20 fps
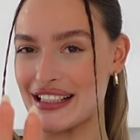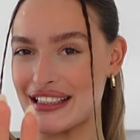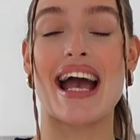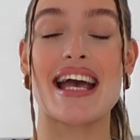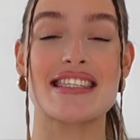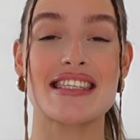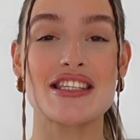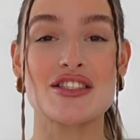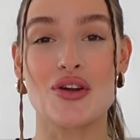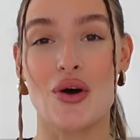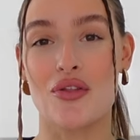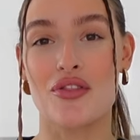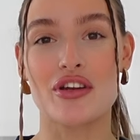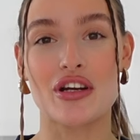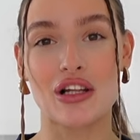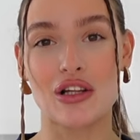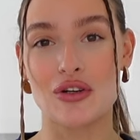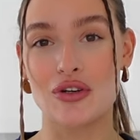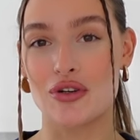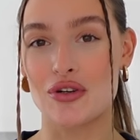Guys, I know that
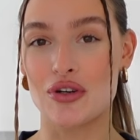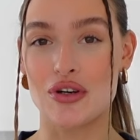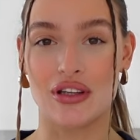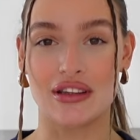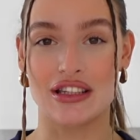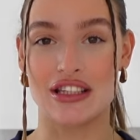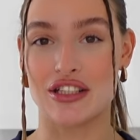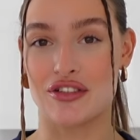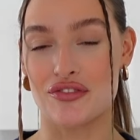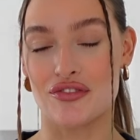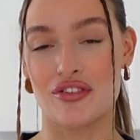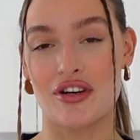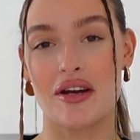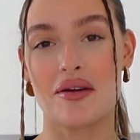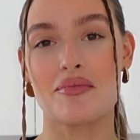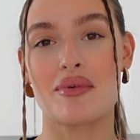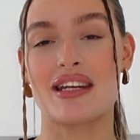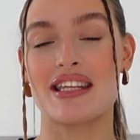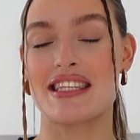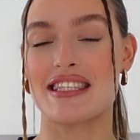I look
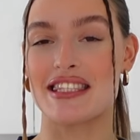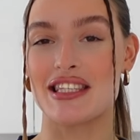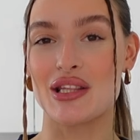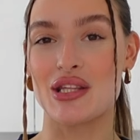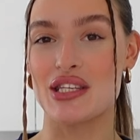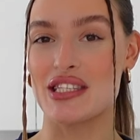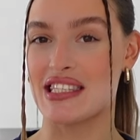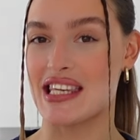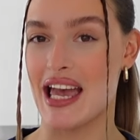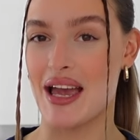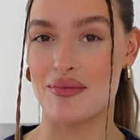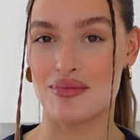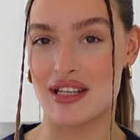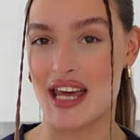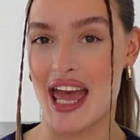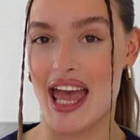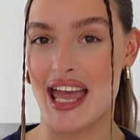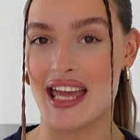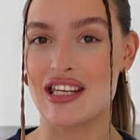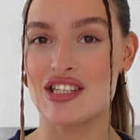different, but it's still the same
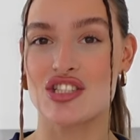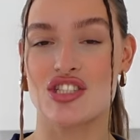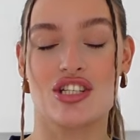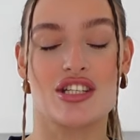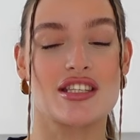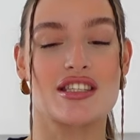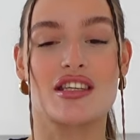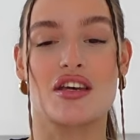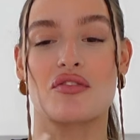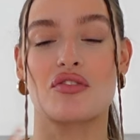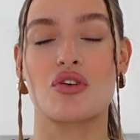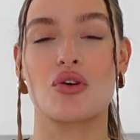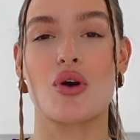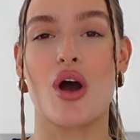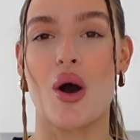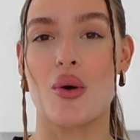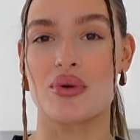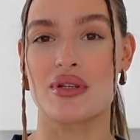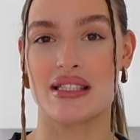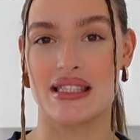day, just a few
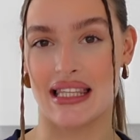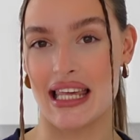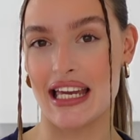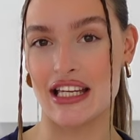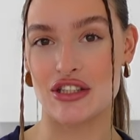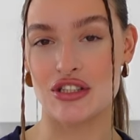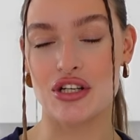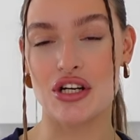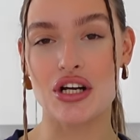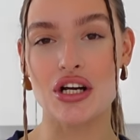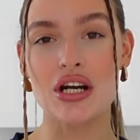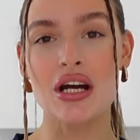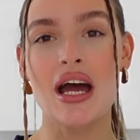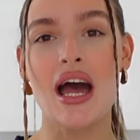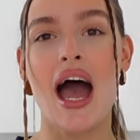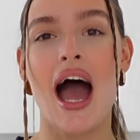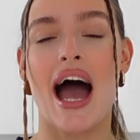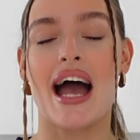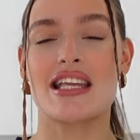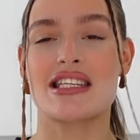hours later.
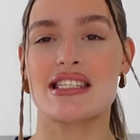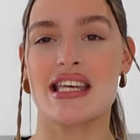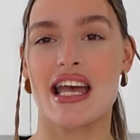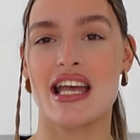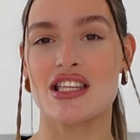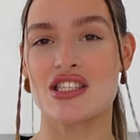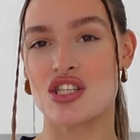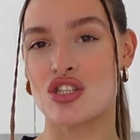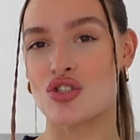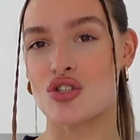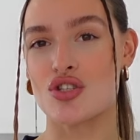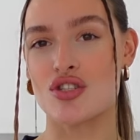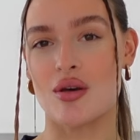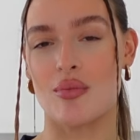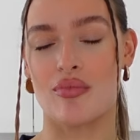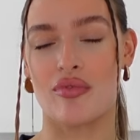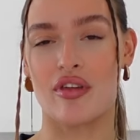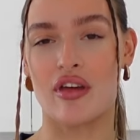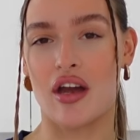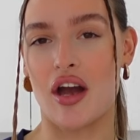I changed it to
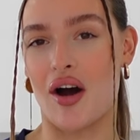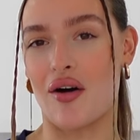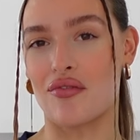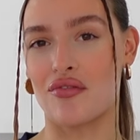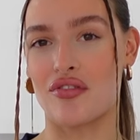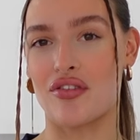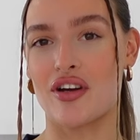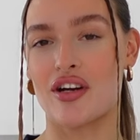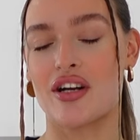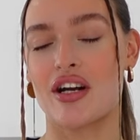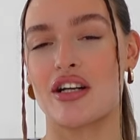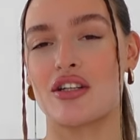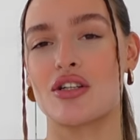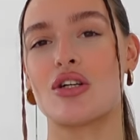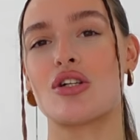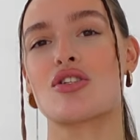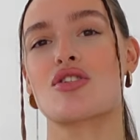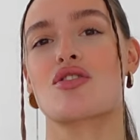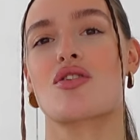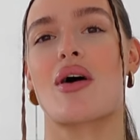something comfier, and
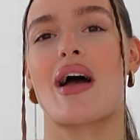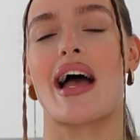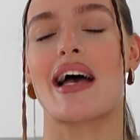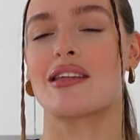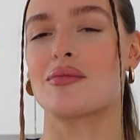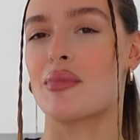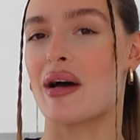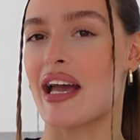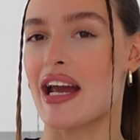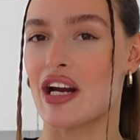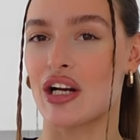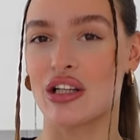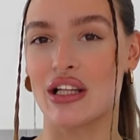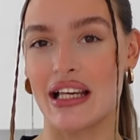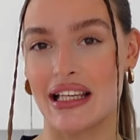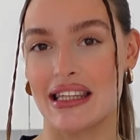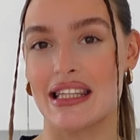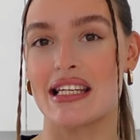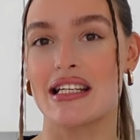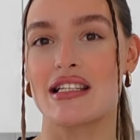also I had my hair
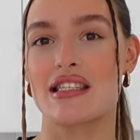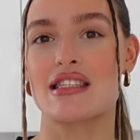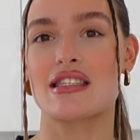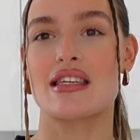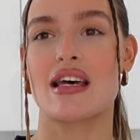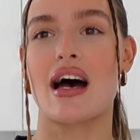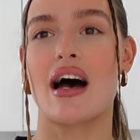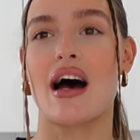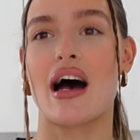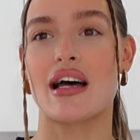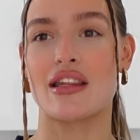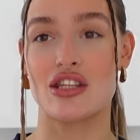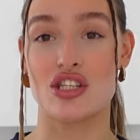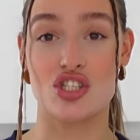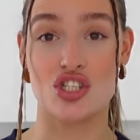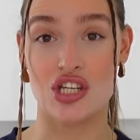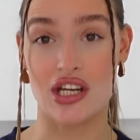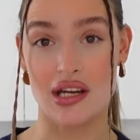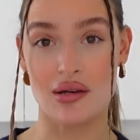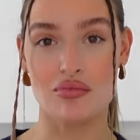like this at the
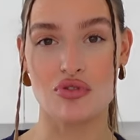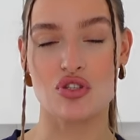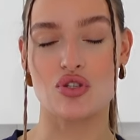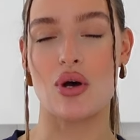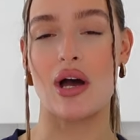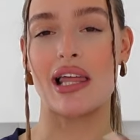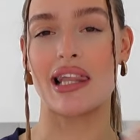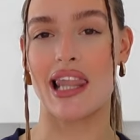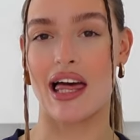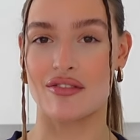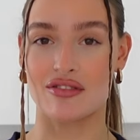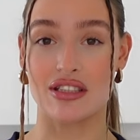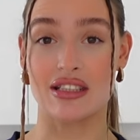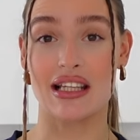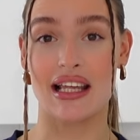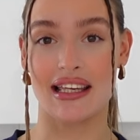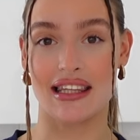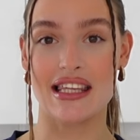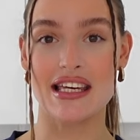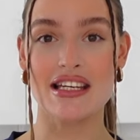gym, so I left it
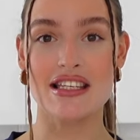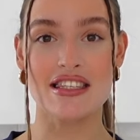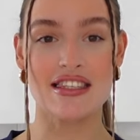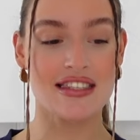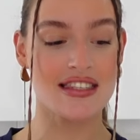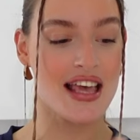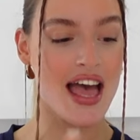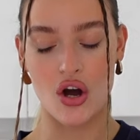like this.